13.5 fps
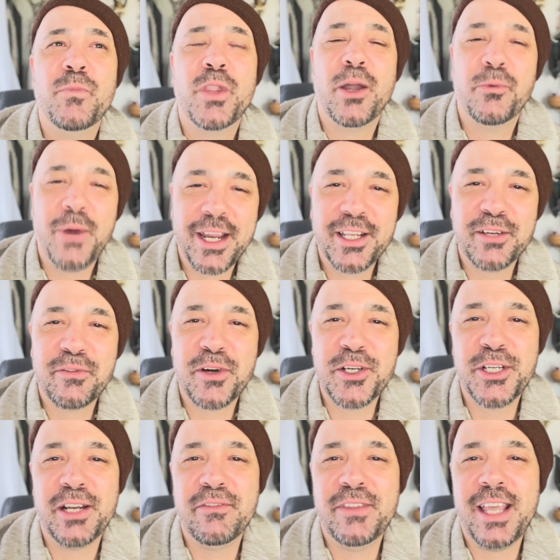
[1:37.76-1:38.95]
regular
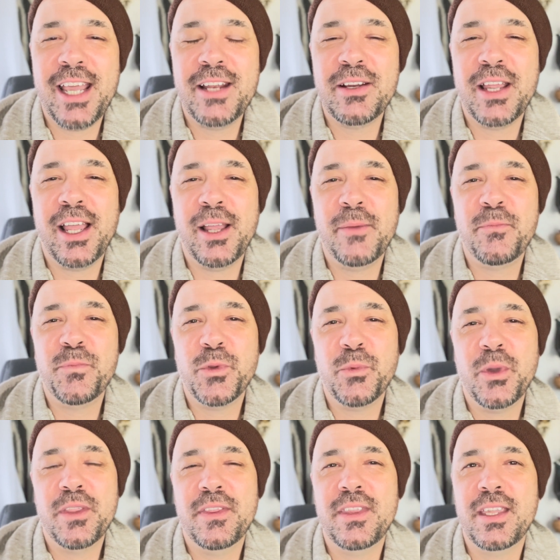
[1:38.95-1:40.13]
version of that
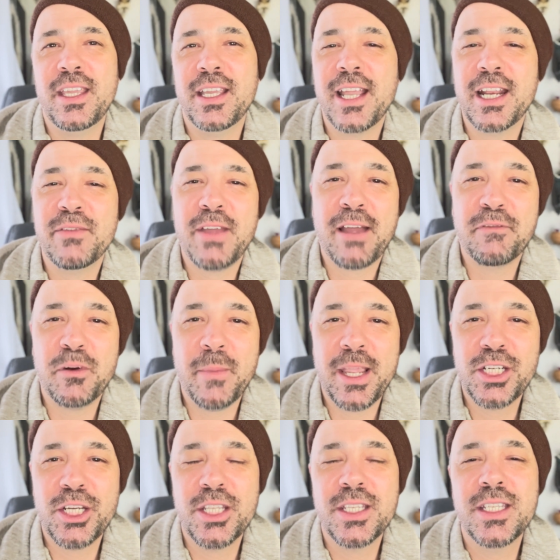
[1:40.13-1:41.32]
with the kind of
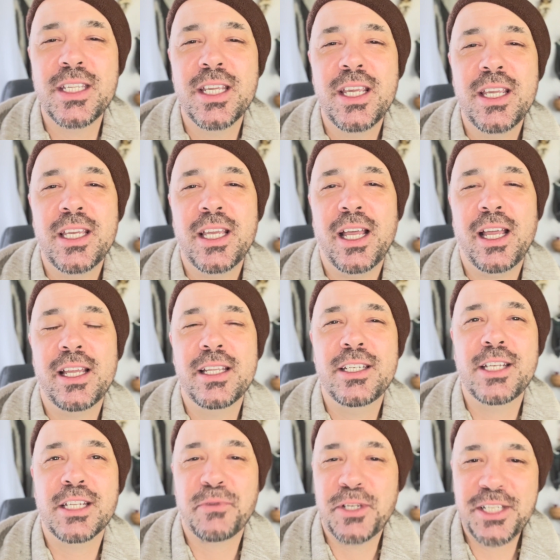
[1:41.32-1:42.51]
affirmations
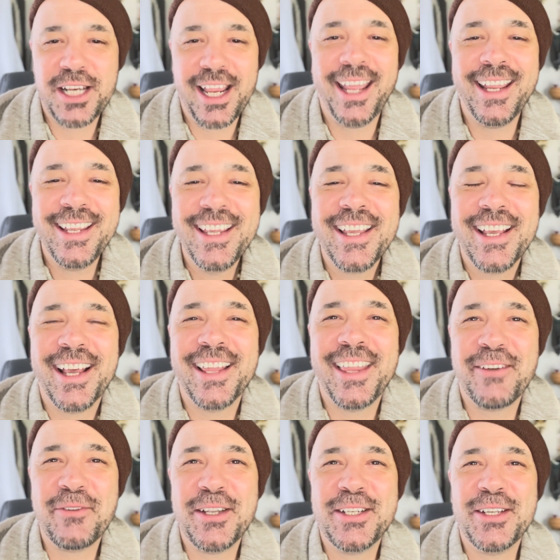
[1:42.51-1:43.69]
just for today that
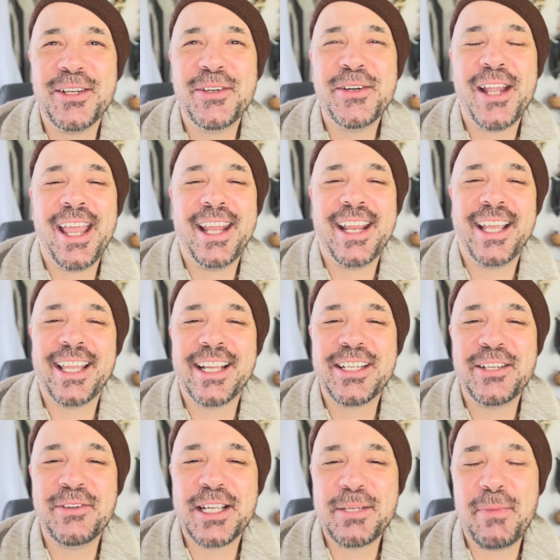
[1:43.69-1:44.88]
we do, and I like to
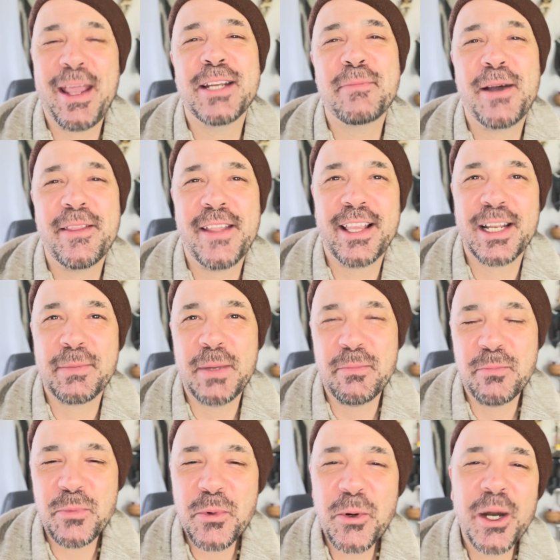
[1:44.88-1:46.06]
expand upon that a little bit
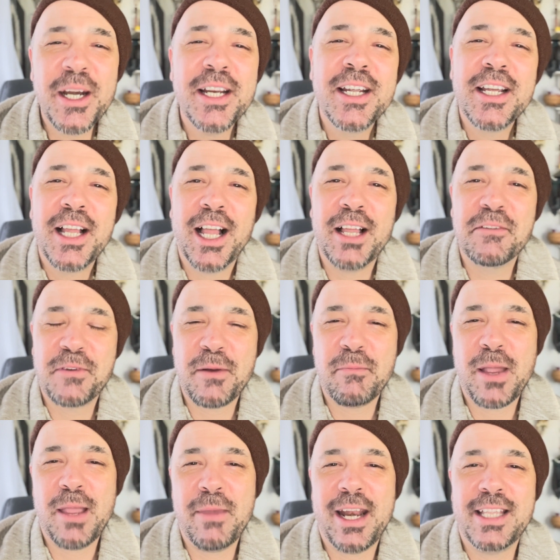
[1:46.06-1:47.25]
more from
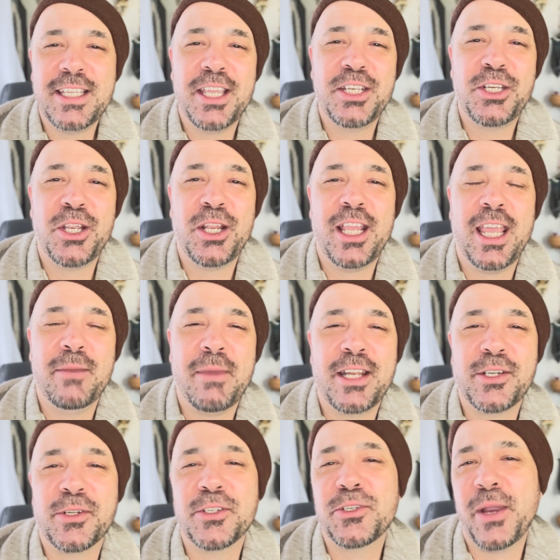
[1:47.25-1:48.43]
my meditation and
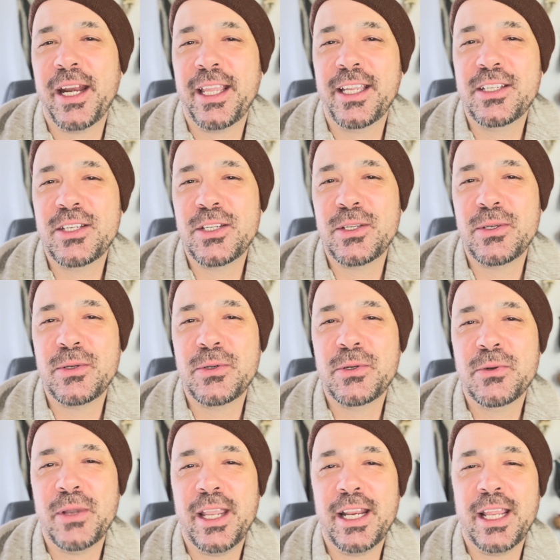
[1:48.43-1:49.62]
magical training to
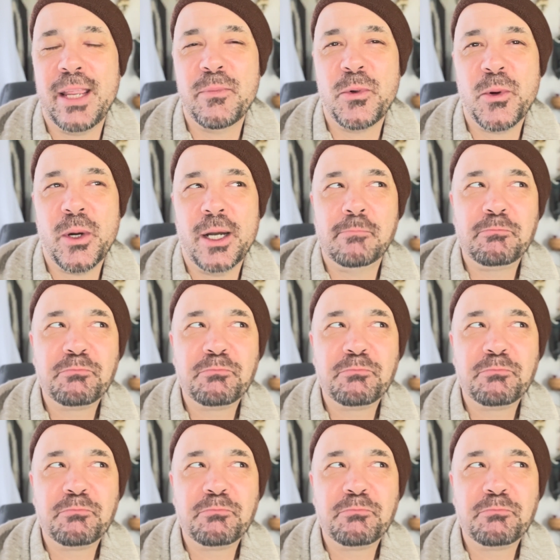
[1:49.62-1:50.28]
create a more